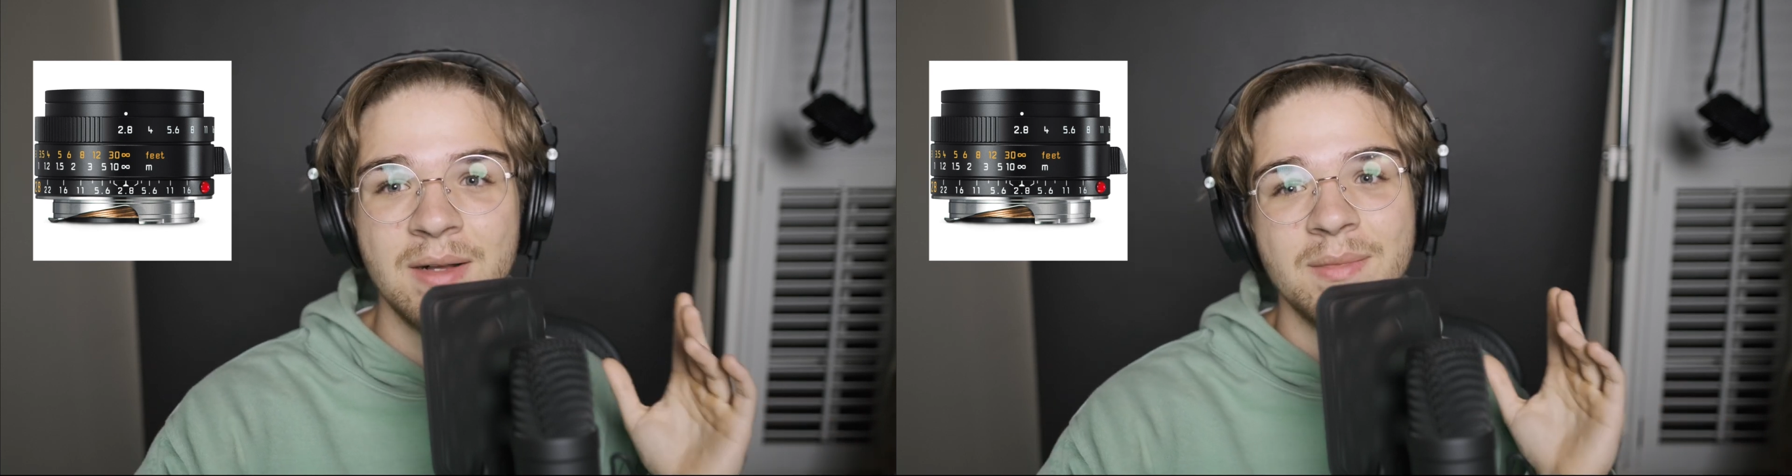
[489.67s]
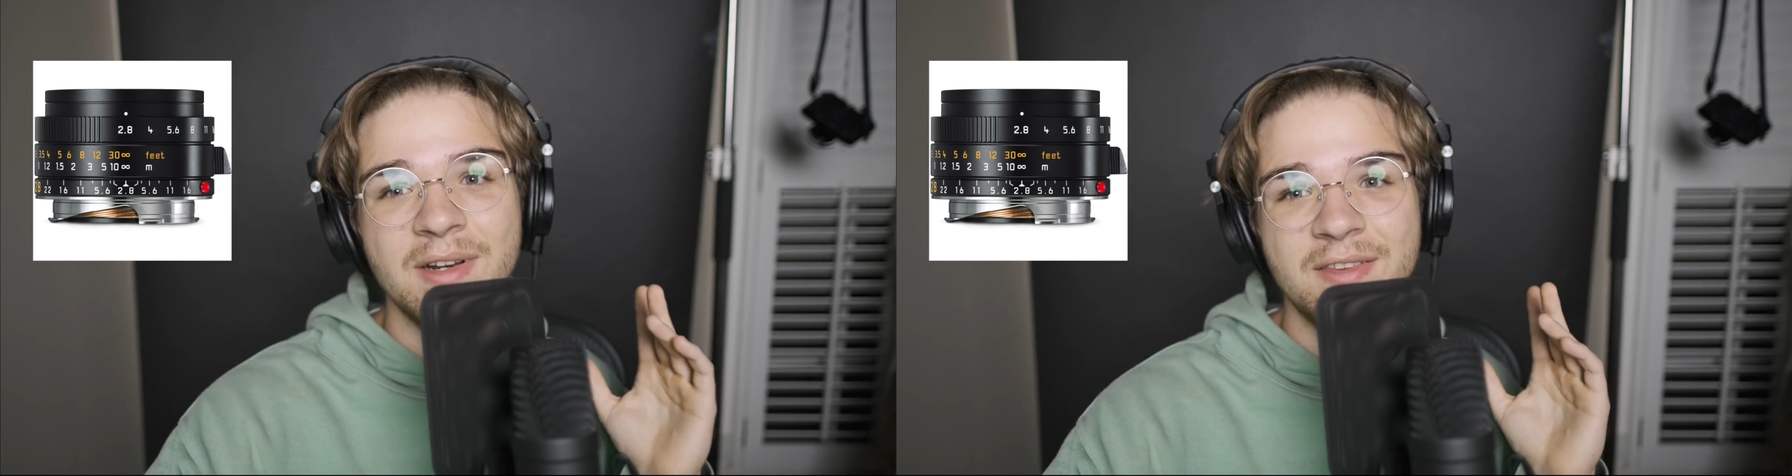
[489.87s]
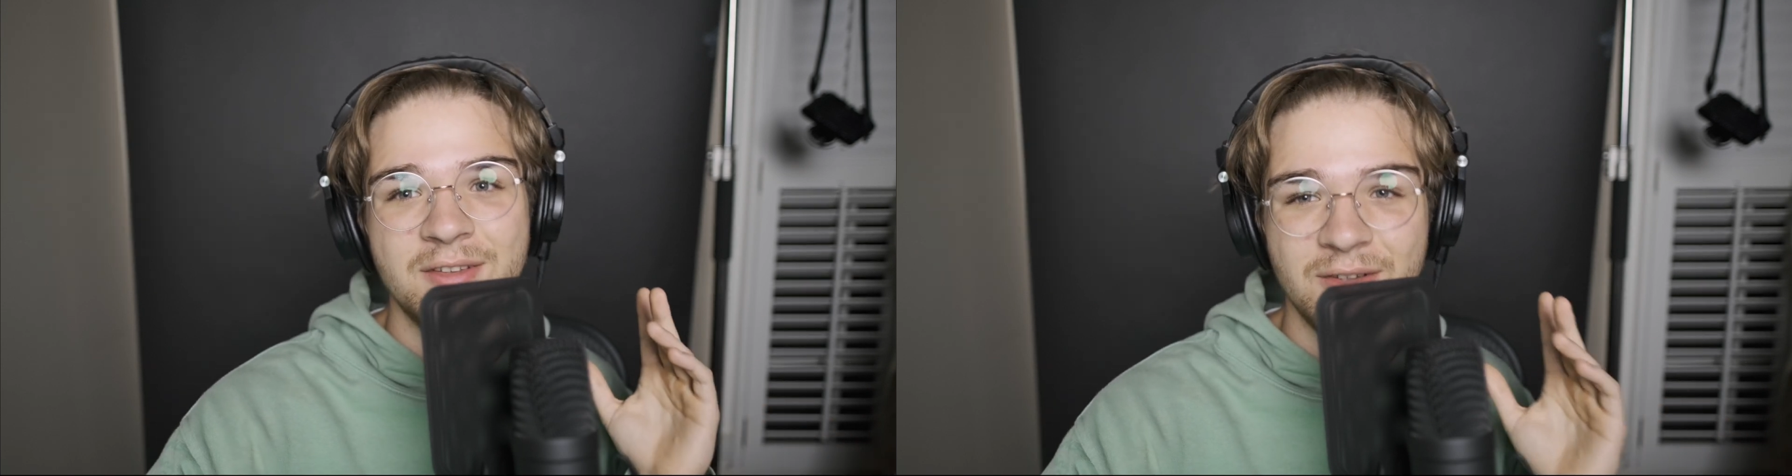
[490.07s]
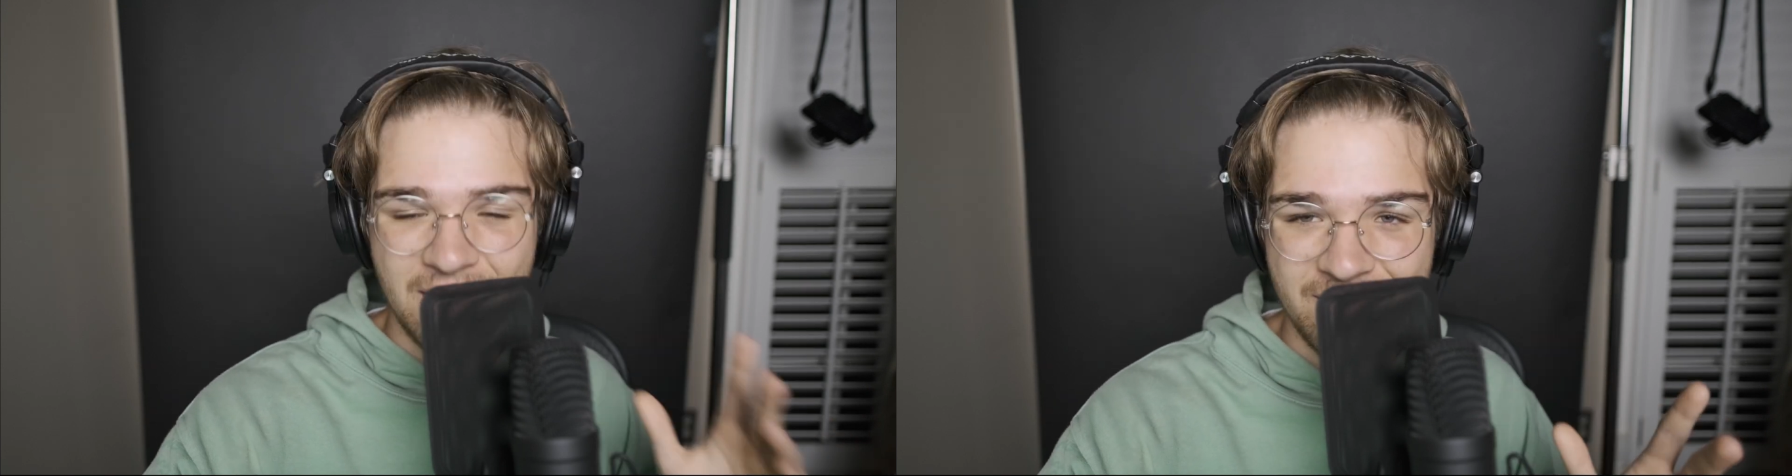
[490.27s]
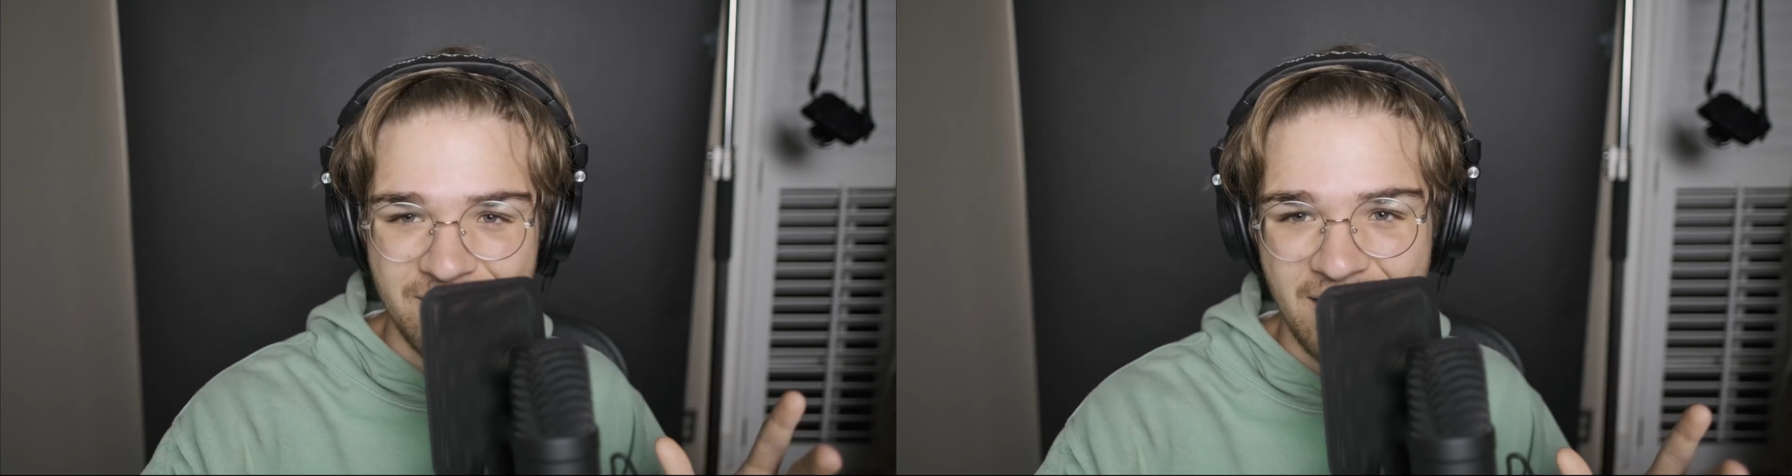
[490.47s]
but it's still
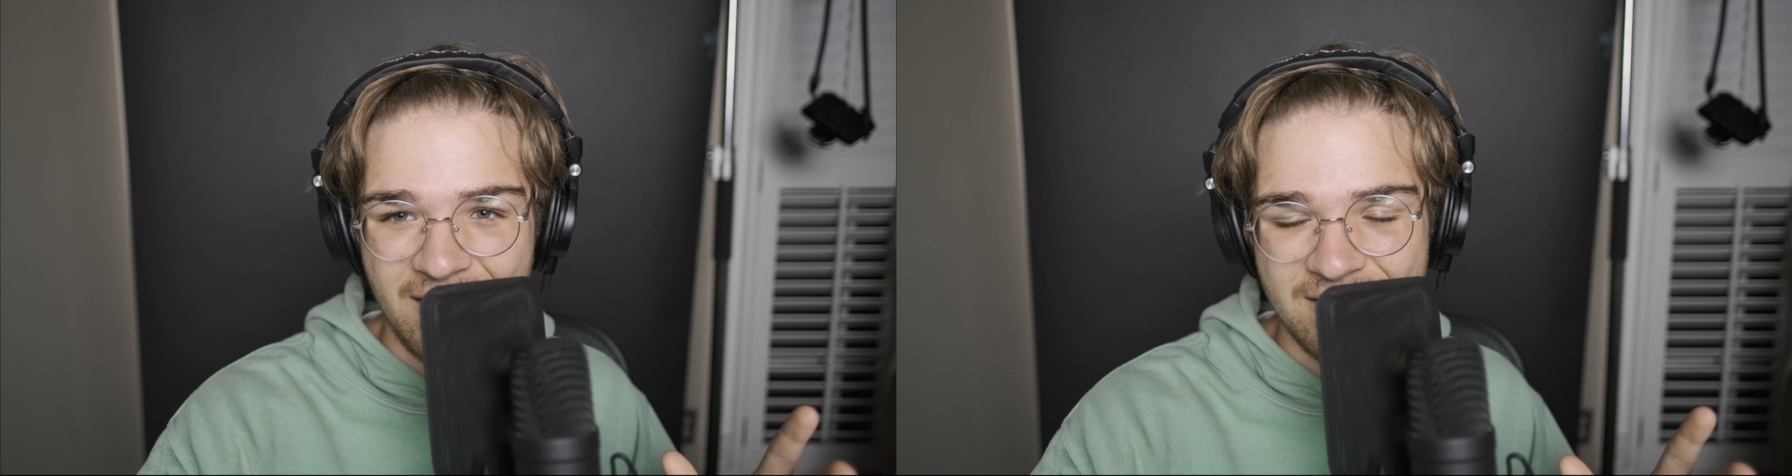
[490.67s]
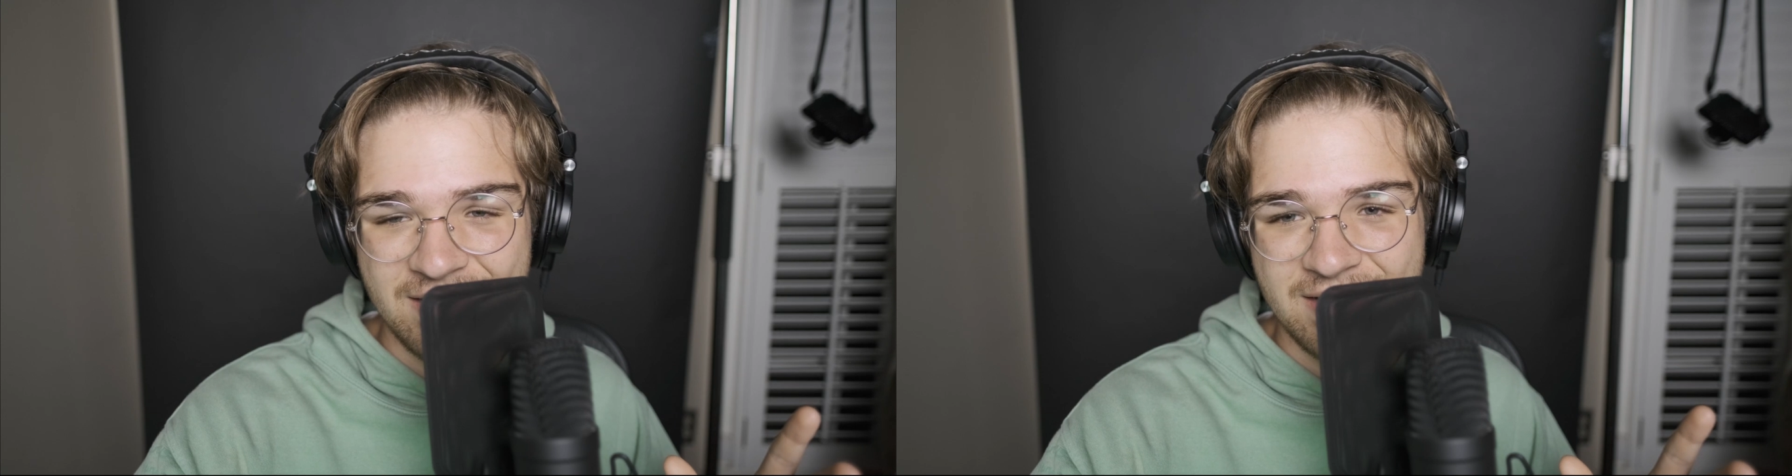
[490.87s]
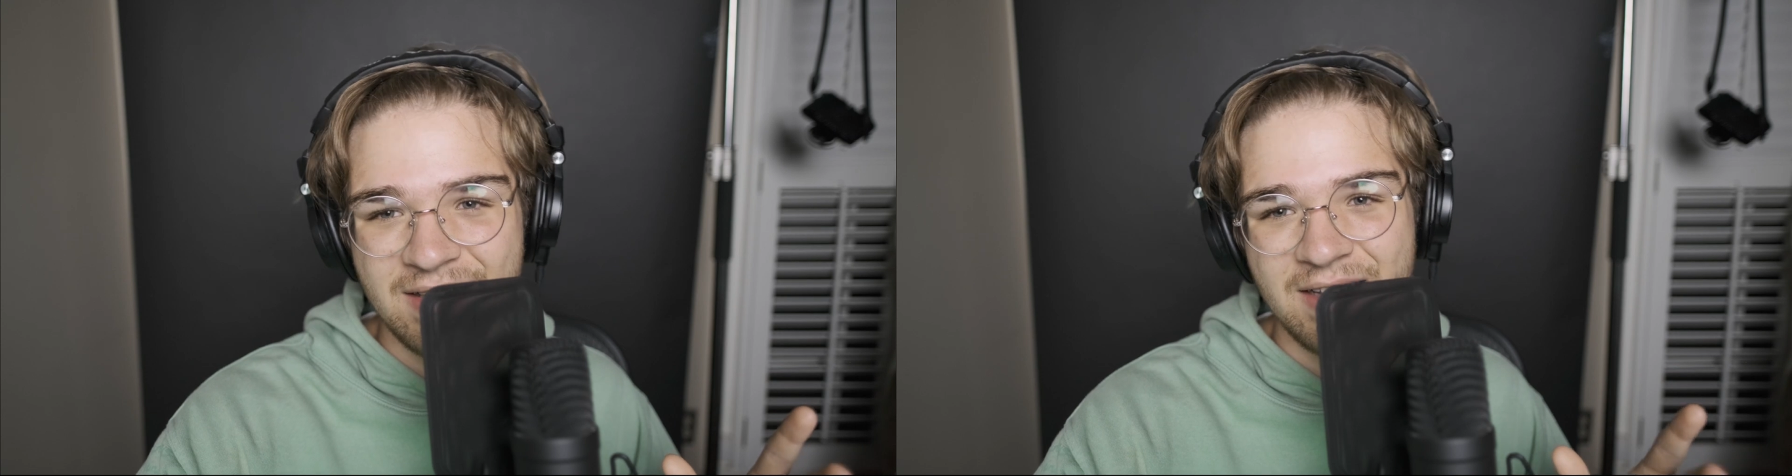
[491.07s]
not fast,